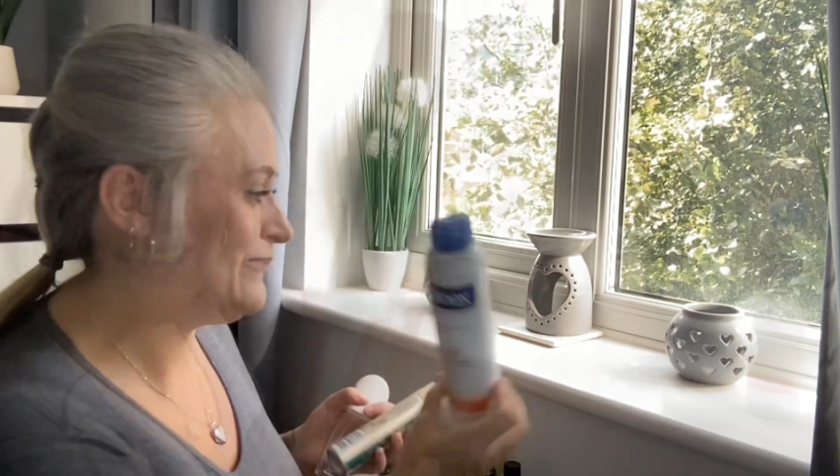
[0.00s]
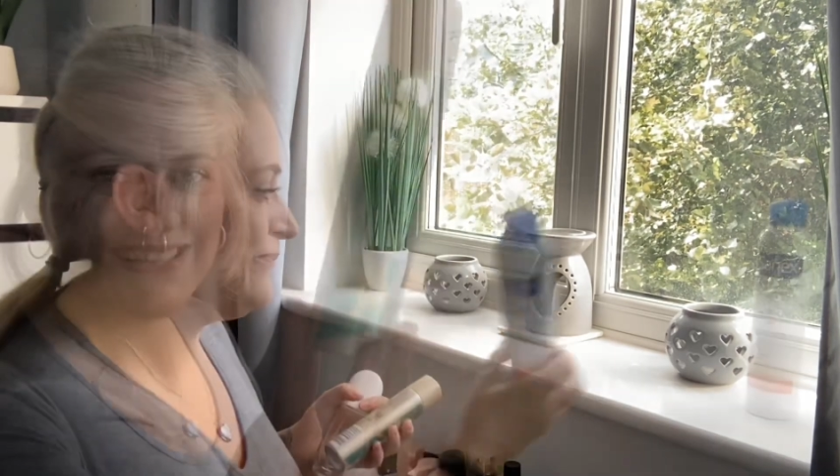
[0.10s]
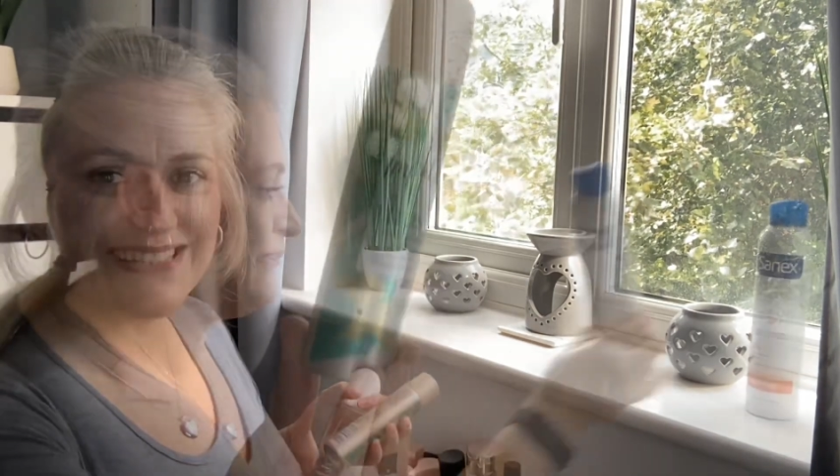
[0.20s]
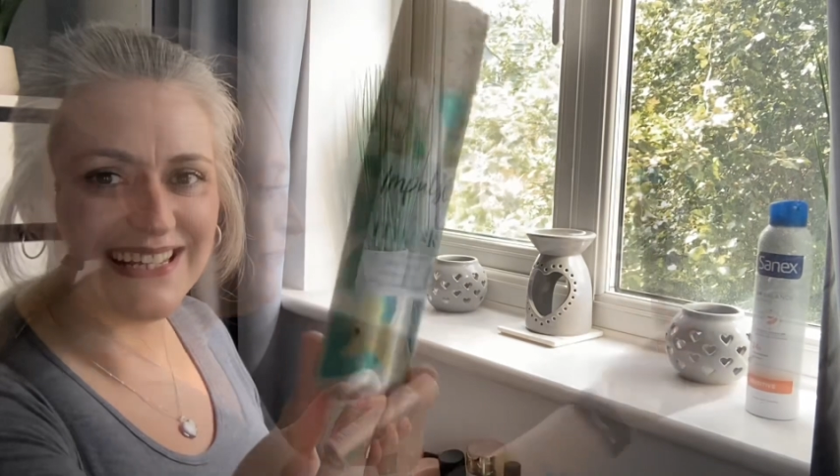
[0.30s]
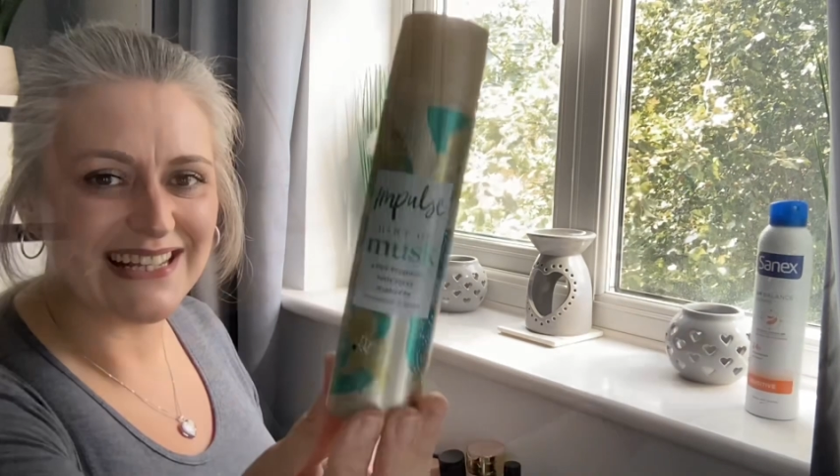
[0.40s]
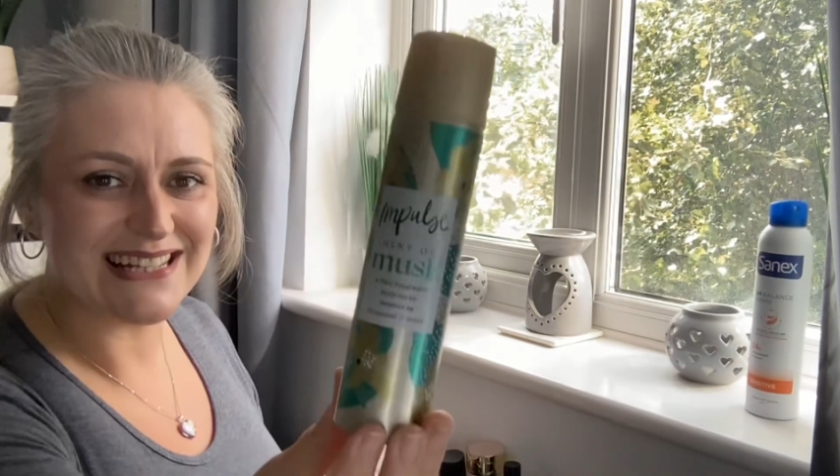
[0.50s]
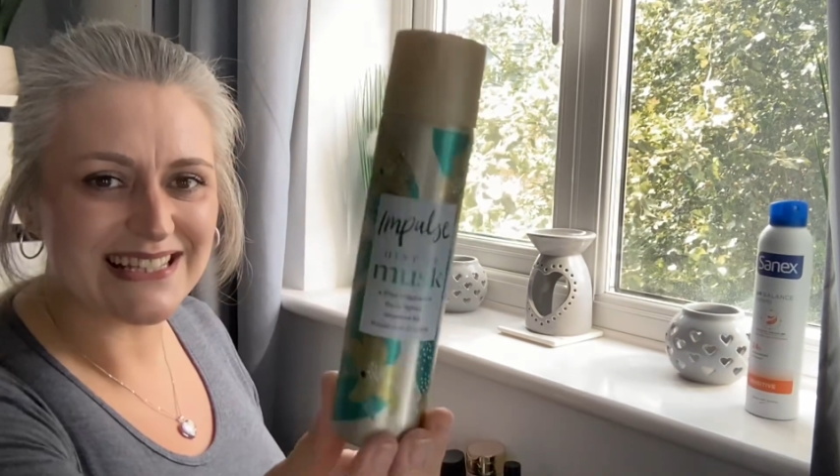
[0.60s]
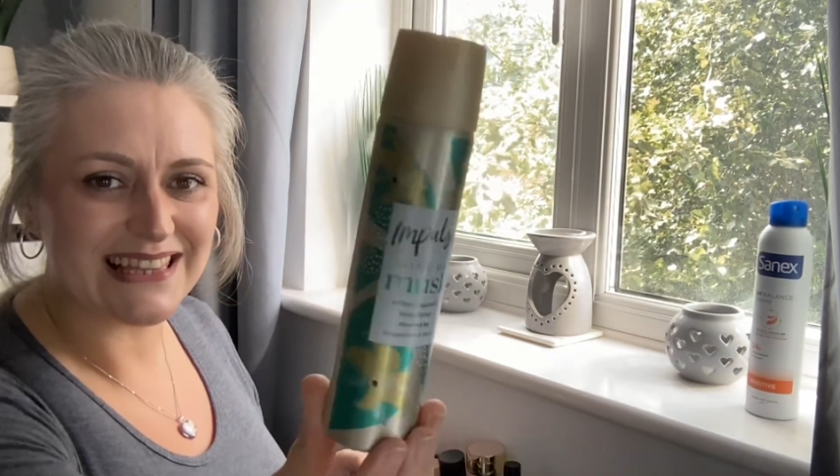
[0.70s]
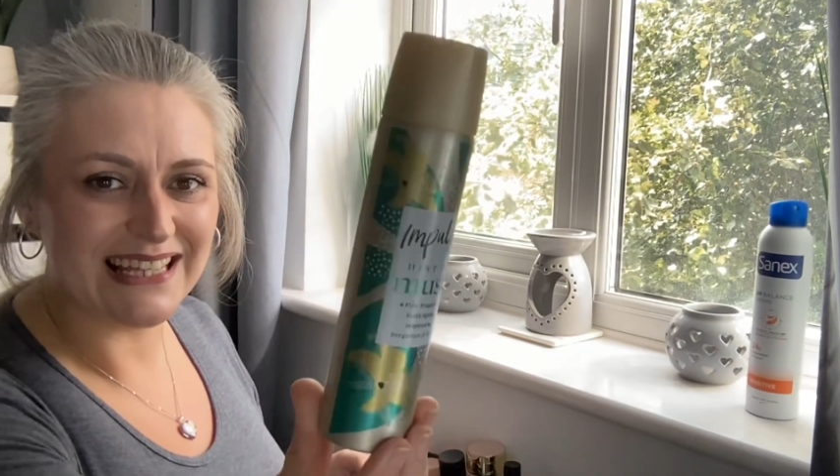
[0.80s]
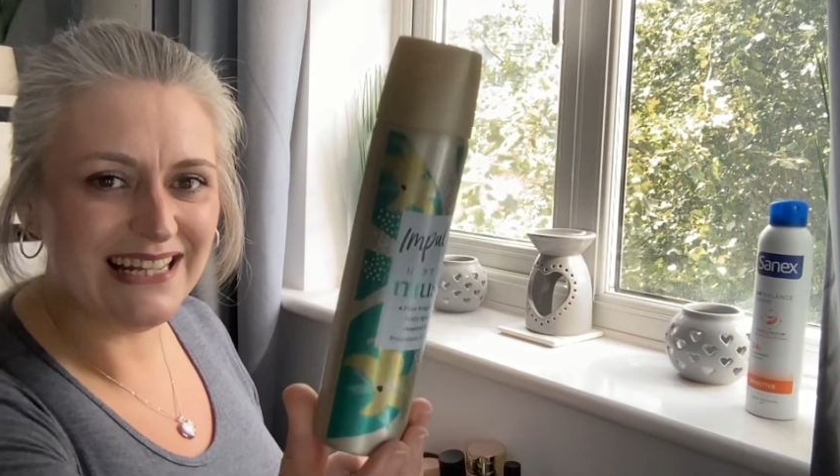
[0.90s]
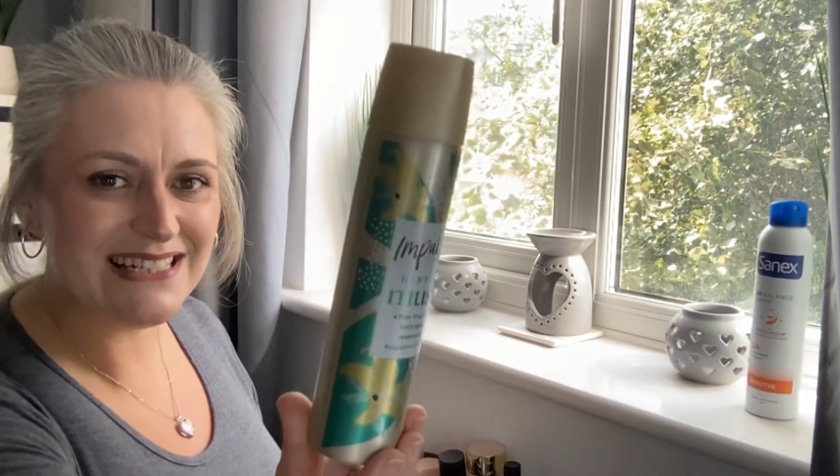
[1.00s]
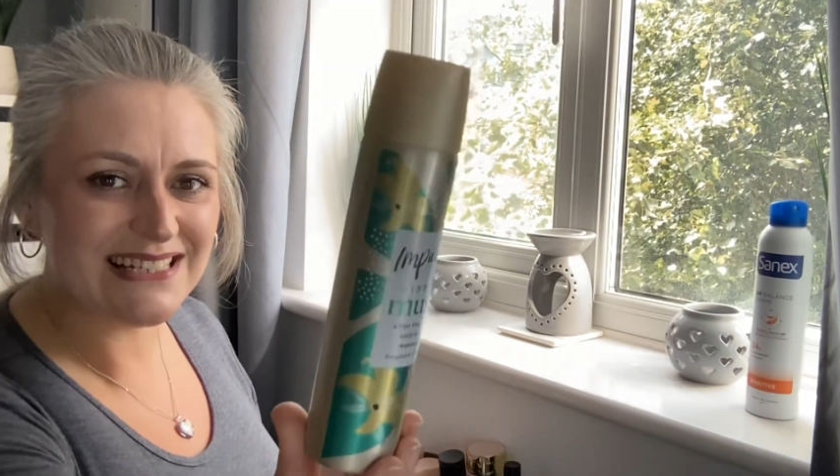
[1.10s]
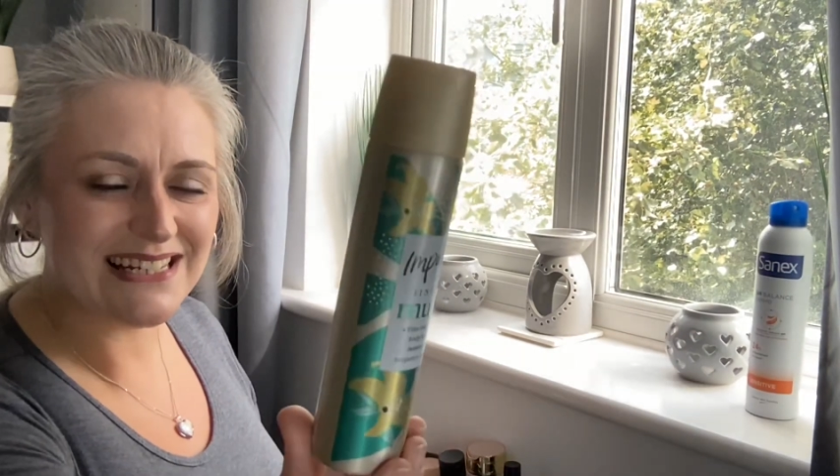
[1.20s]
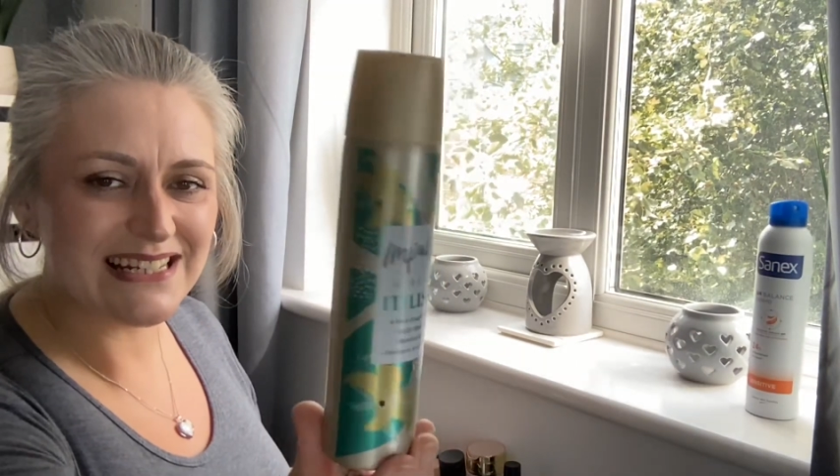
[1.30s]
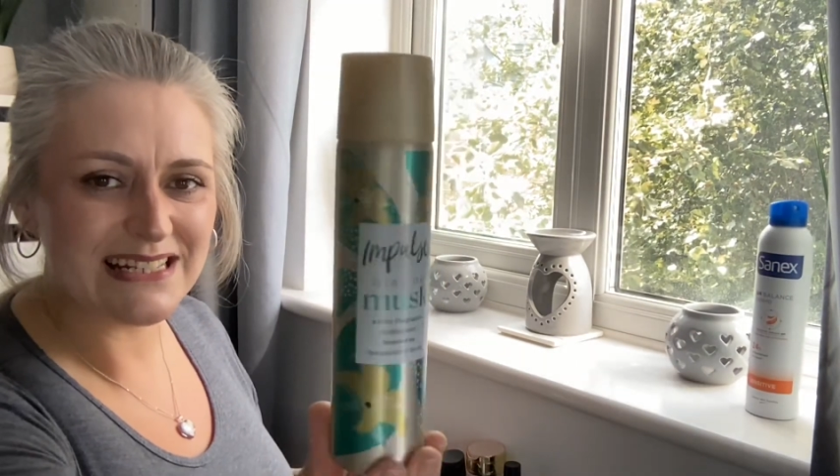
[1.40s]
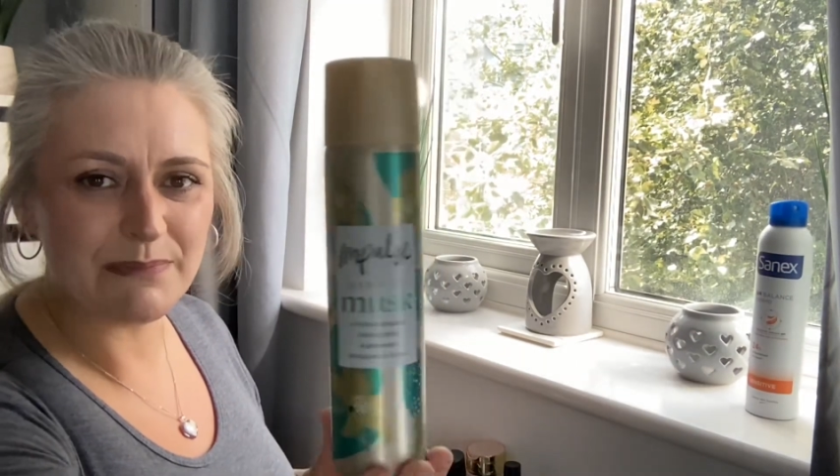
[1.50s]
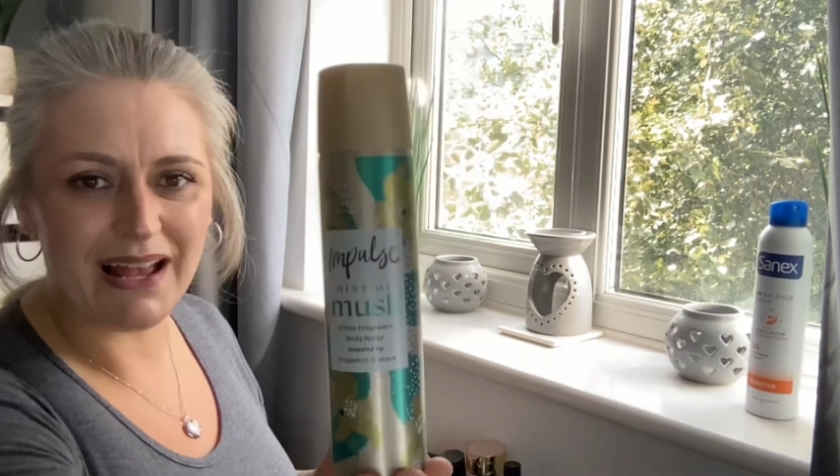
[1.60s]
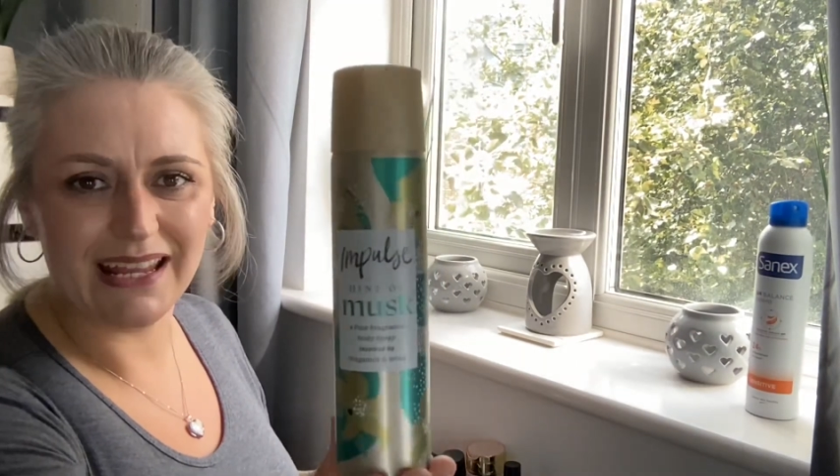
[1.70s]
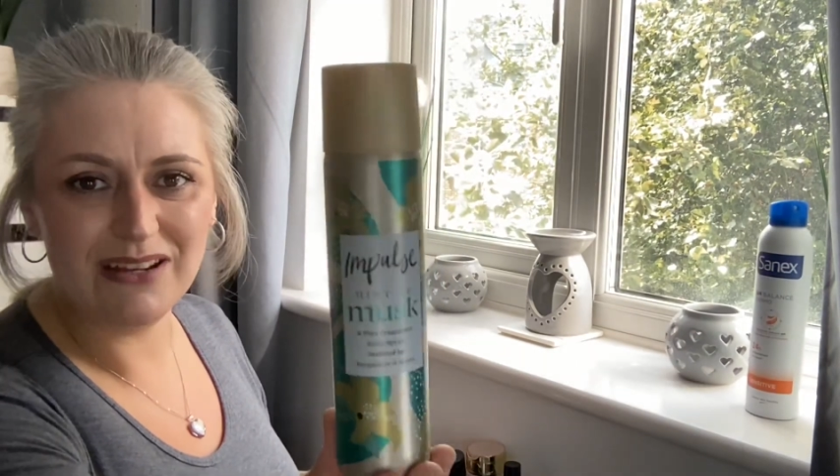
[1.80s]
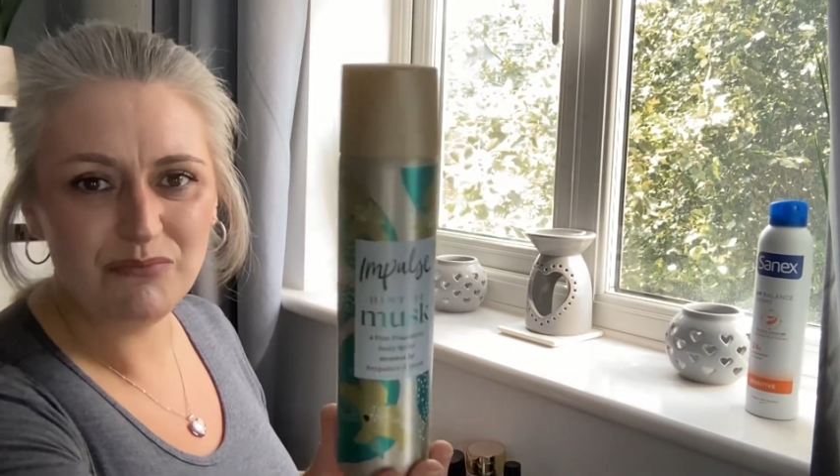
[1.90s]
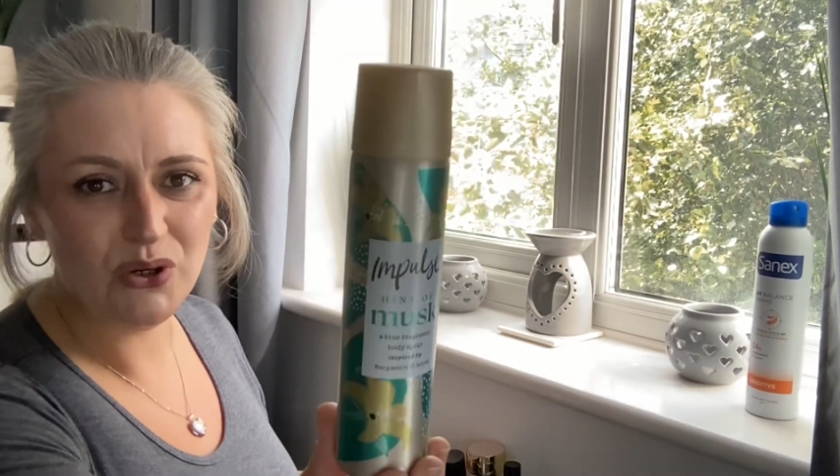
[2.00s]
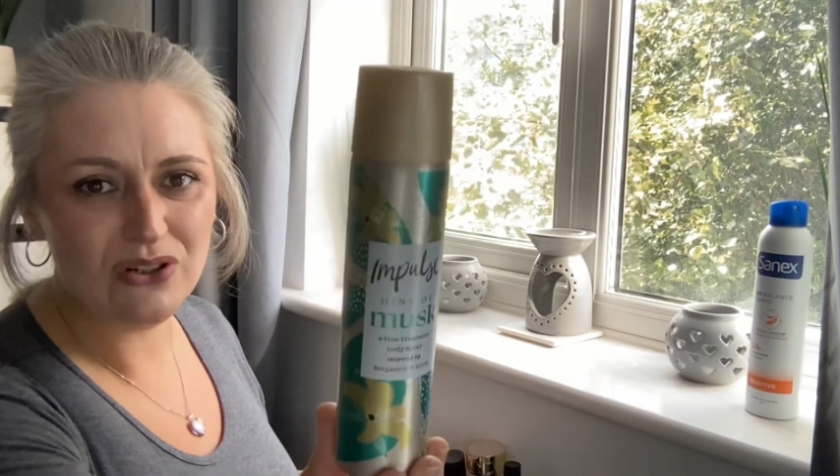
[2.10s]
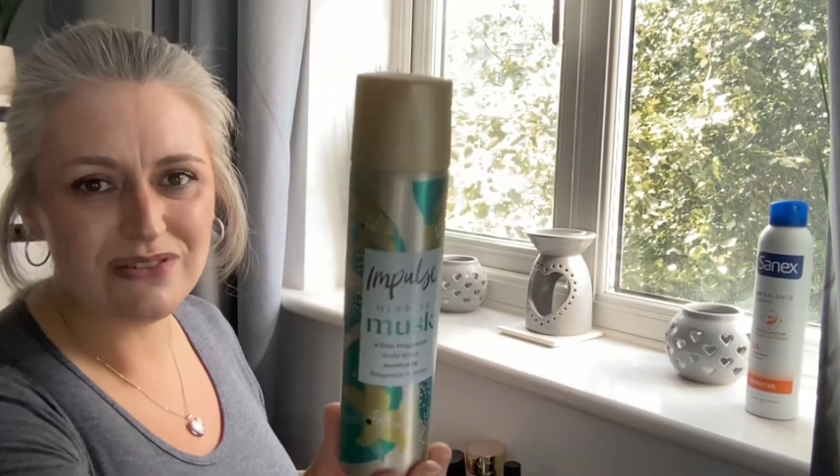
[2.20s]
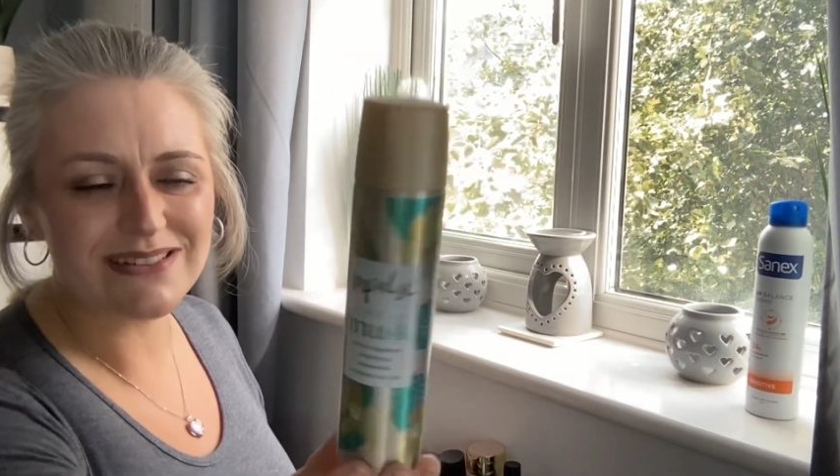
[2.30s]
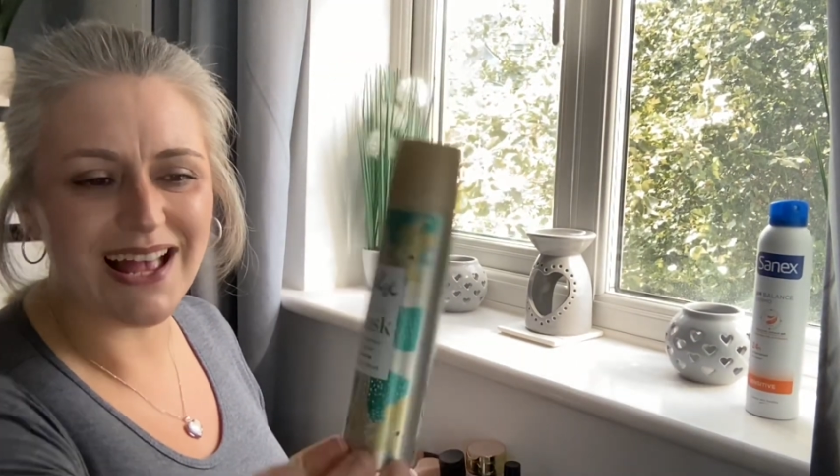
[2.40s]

Next is this. It is by Impulse